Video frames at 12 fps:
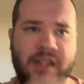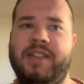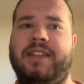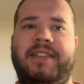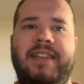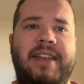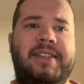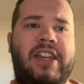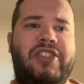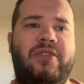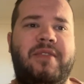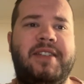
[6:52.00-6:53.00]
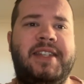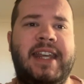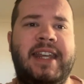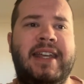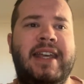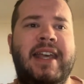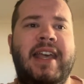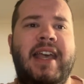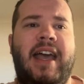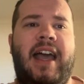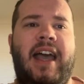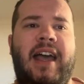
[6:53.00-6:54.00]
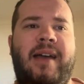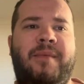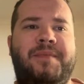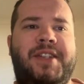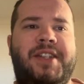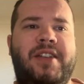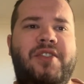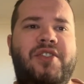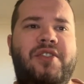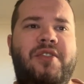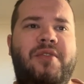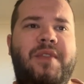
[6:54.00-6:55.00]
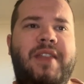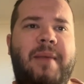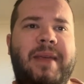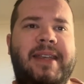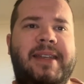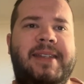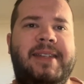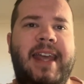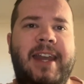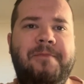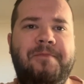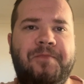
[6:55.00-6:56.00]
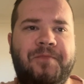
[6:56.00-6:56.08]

It's sensational to see. So with that being said,